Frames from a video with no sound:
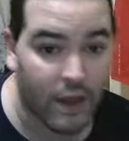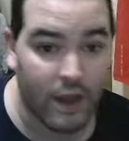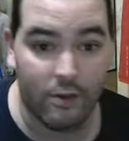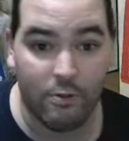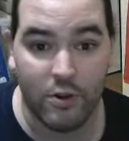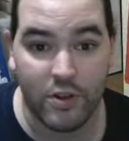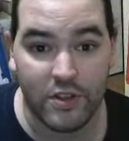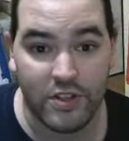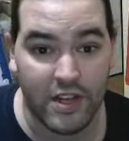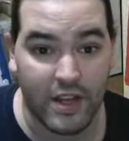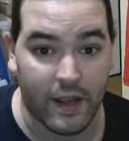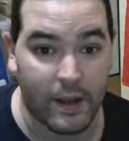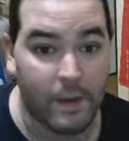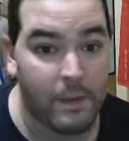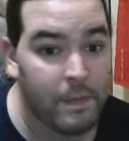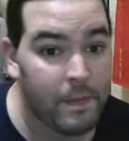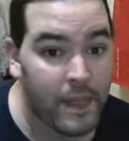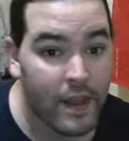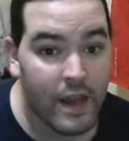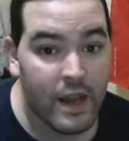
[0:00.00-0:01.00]
We'll see.
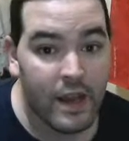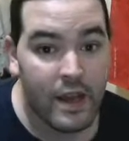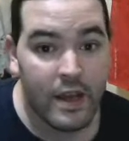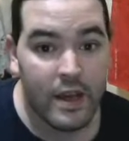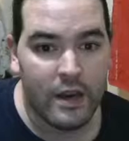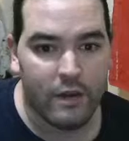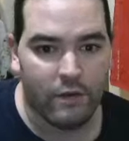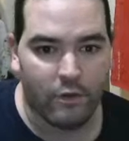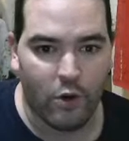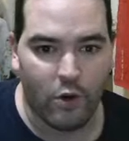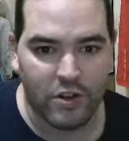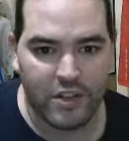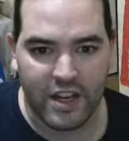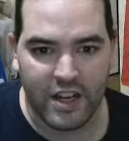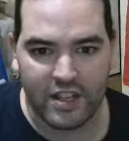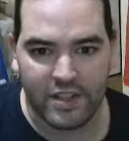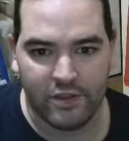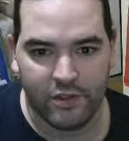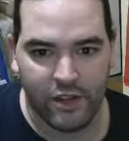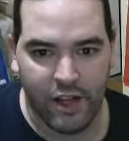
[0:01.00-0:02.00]

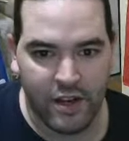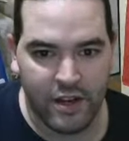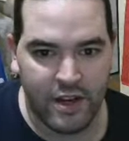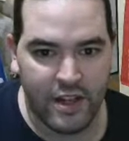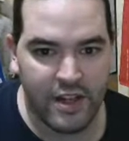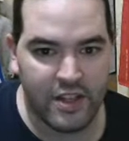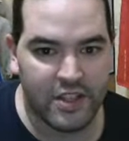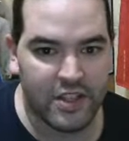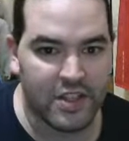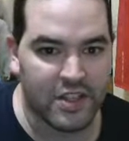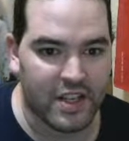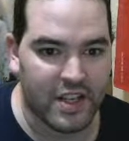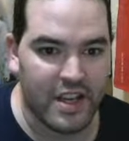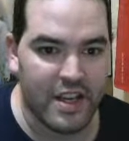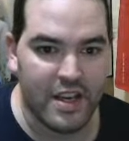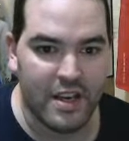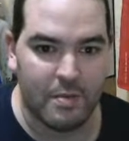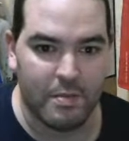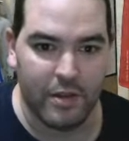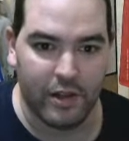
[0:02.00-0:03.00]
Vortex of Gluttony is his
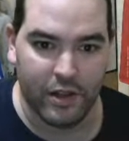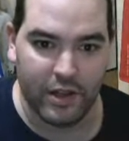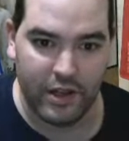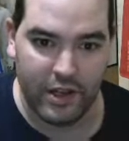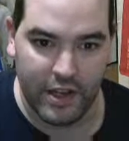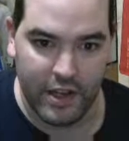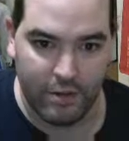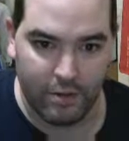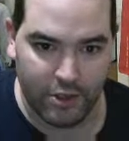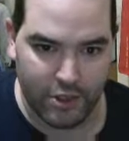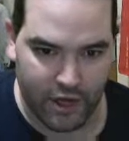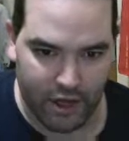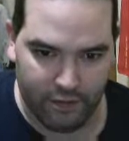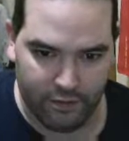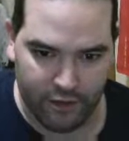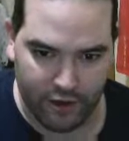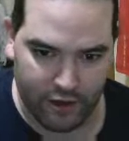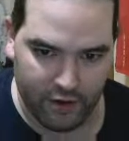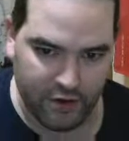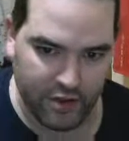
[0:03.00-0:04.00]
E ability, which I
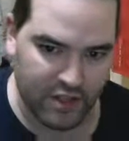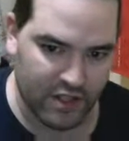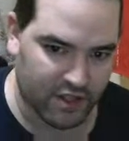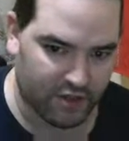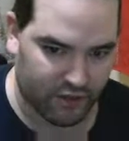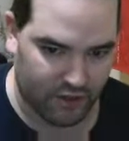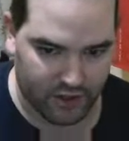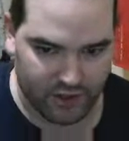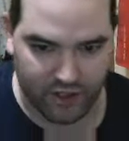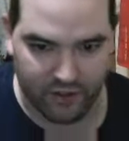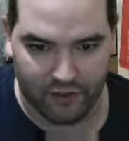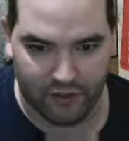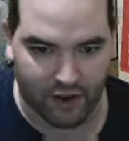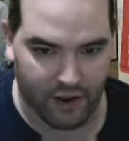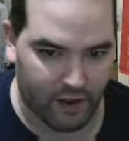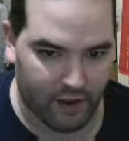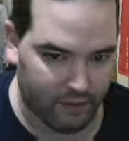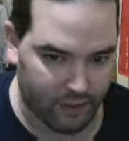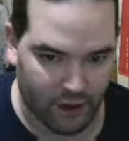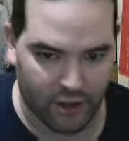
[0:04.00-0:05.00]
figure is his first
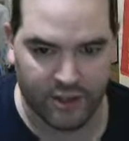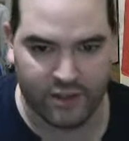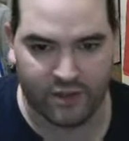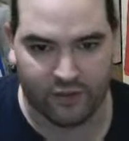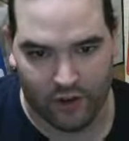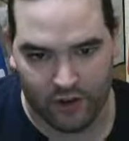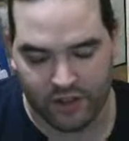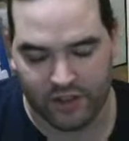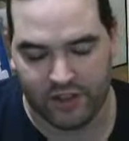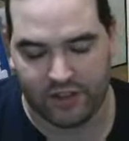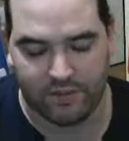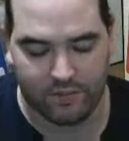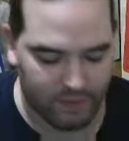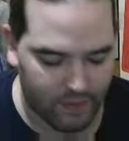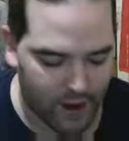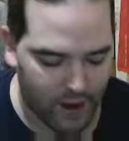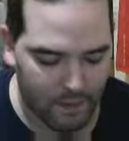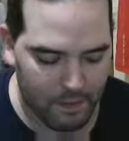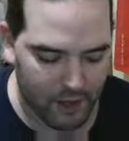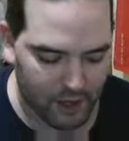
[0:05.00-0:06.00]

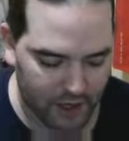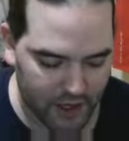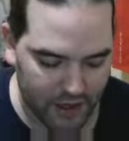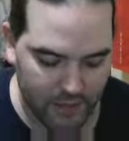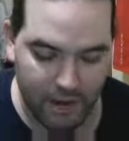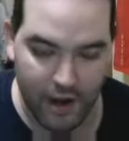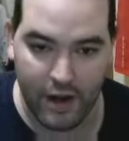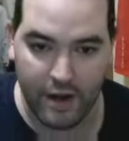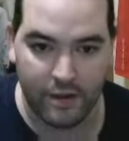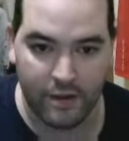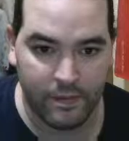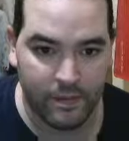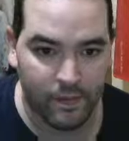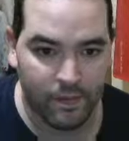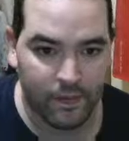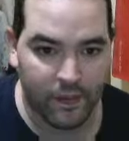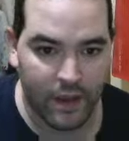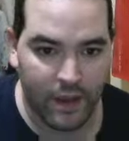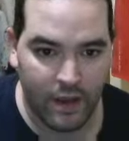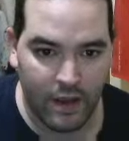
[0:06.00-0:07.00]
ability button.
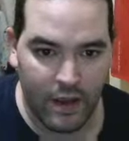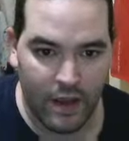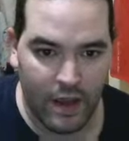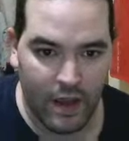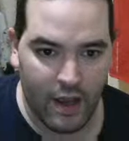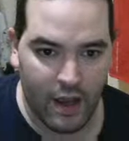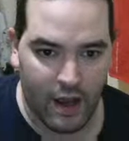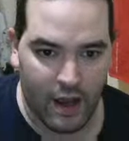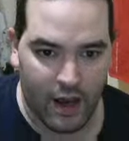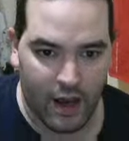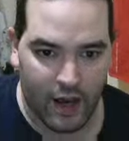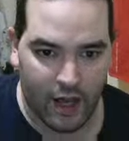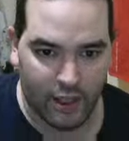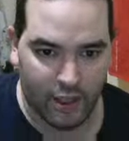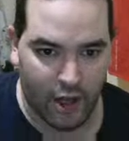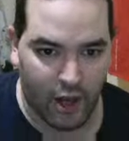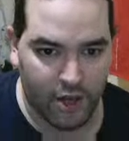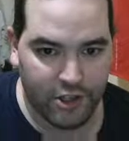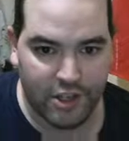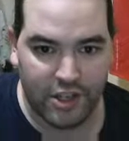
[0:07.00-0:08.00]

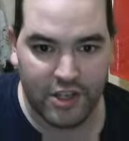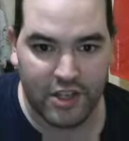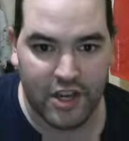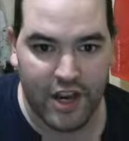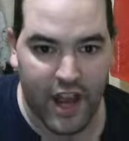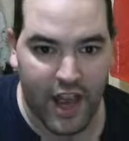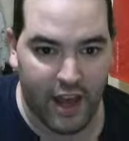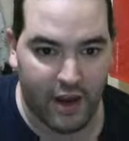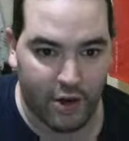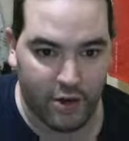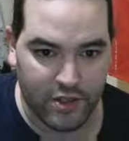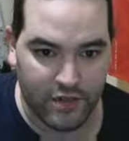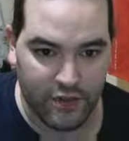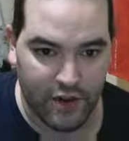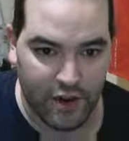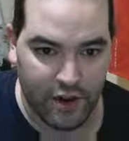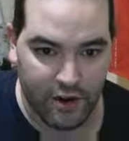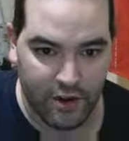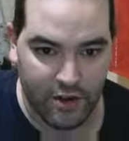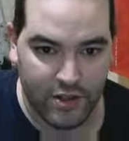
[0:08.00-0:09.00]
Launches
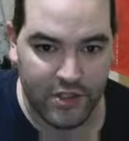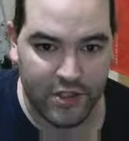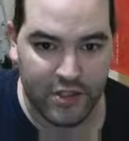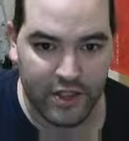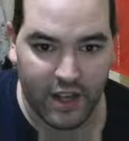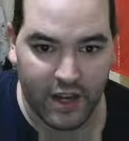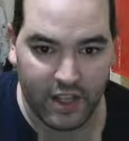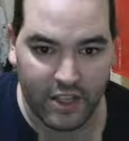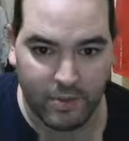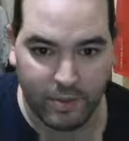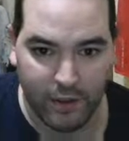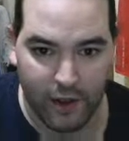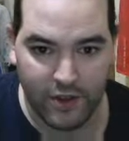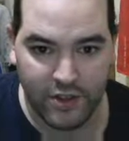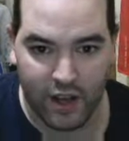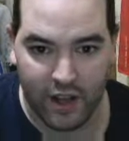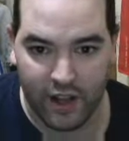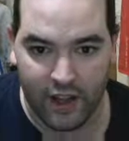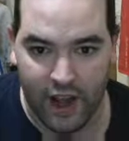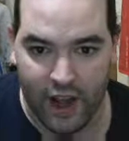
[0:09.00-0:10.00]
nanospheres. It explodes
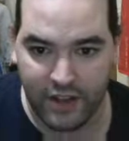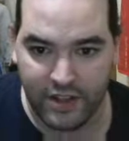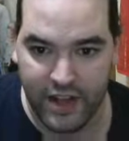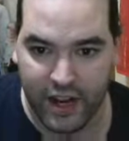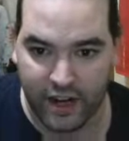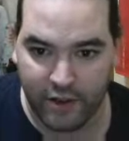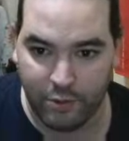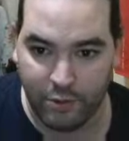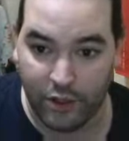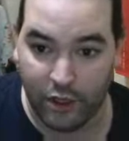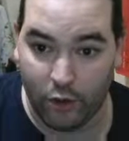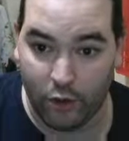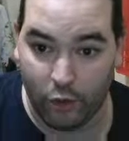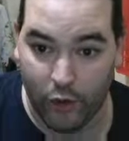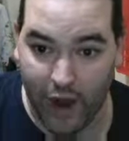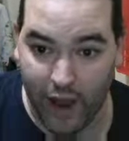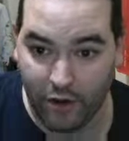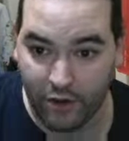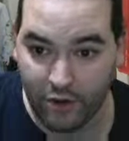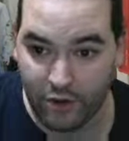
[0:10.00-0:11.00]
on contact with the
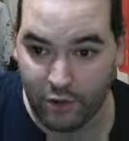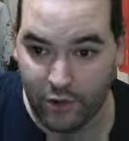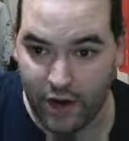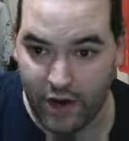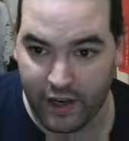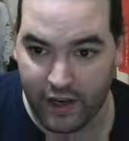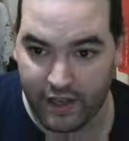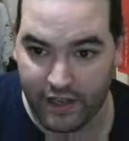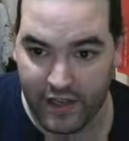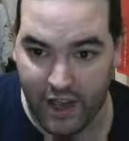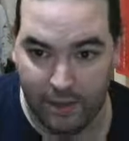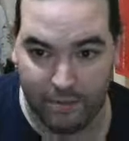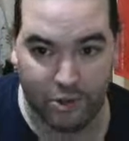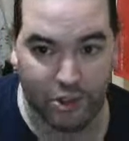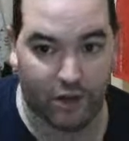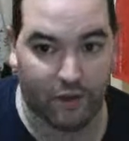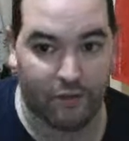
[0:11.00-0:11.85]
ground, creating a damaging